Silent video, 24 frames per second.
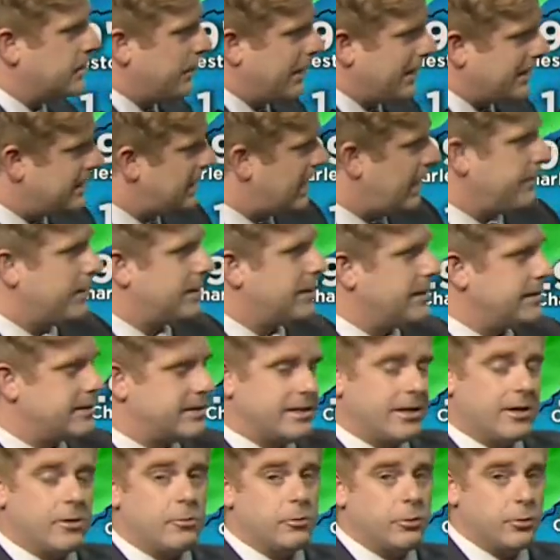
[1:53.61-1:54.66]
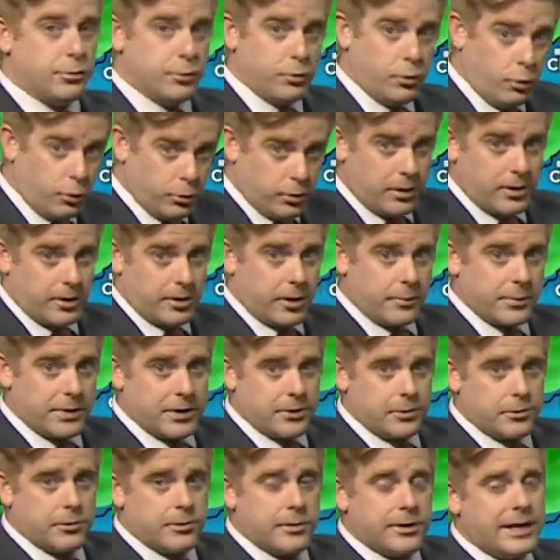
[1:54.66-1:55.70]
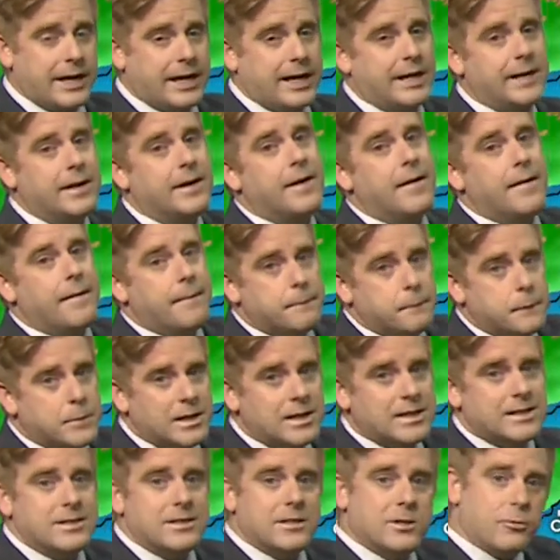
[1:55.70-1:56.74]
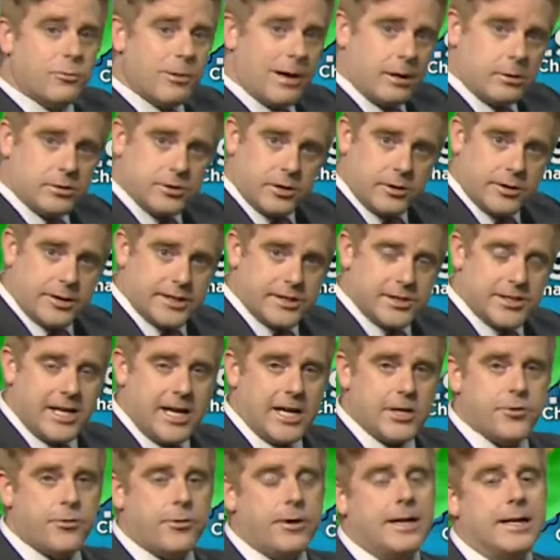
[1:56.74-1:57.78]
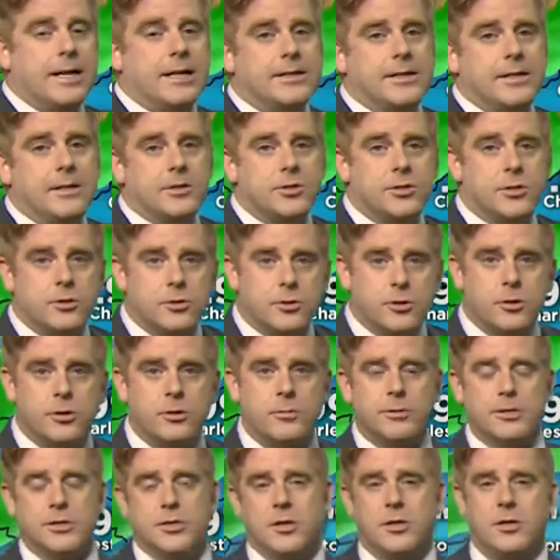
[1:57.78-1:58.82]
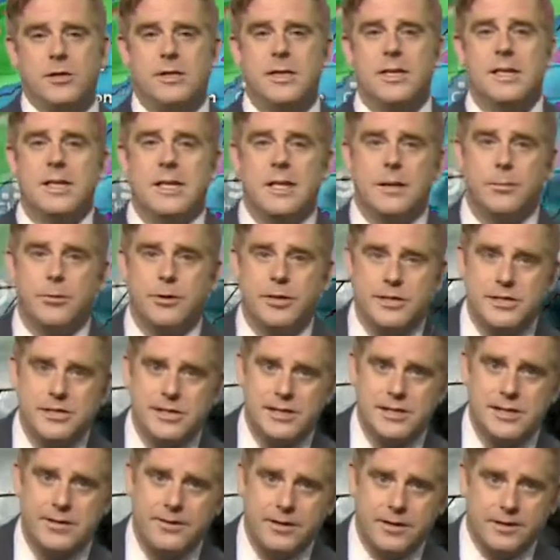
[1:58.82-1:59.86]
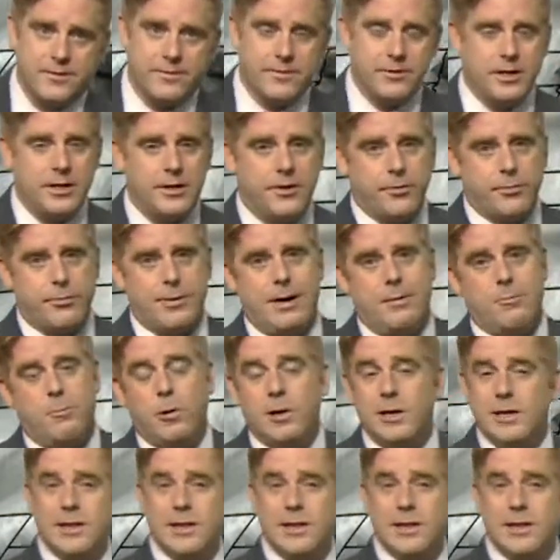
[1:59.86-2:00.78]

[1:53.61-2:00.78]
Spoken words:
By the time it gets there, it will no longer be a hurricane, but the ground's already saturated out there, so could result in pretty significant flood threat. One